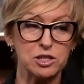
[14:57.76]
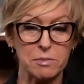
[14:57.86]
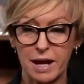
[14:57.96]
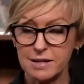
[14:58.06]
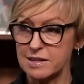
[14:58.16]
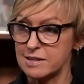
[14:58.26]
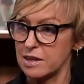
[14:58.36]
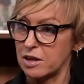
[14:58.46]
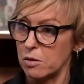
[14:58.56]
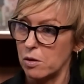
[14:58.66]
gymnastics
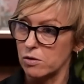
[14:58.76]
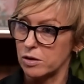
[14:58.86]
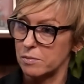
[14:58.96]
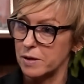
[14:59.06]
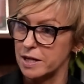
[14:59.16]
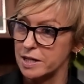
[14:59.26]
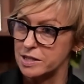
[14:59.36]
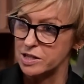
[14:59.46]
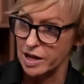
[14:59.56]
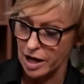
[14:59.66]
that go on, but
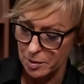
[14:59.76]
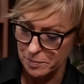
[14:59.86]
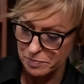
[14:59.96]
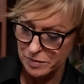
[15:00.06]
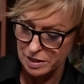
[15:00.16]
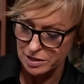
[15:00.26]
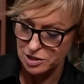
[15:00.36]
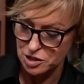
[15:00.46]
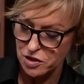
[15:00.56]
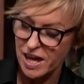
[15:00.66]

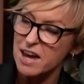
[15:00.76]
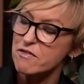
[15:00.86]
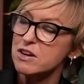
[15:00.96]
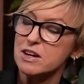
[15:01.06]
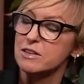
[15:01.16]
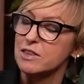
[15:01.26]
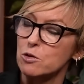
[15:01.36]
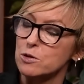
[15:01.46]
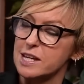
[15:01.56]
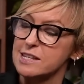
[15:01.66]
Do they ever, the
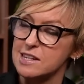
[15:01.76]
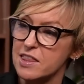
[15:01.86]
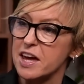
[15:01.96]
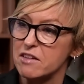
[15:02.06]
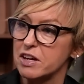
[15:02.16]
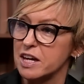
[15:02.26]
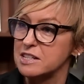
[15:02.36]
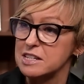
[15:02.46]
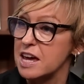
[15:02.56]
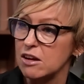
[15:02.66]
courtiers, do they ever get
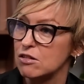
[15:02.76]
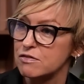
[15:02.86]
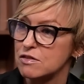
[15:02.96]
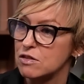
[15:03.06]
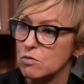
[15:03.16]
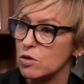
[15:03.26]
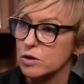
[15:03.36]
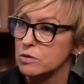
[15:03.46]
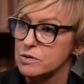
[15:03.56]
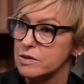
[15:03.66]
to tell off the
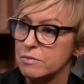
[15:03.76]
royals? I